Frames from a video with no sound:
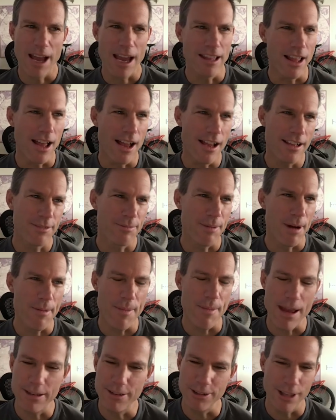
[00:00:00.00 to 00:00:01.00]
I lost my
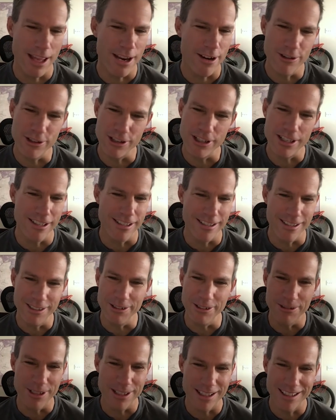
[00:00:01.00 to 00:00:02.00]
mental energy to
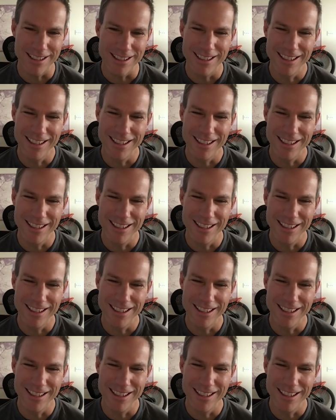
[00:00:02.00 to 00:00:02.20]
deal with it.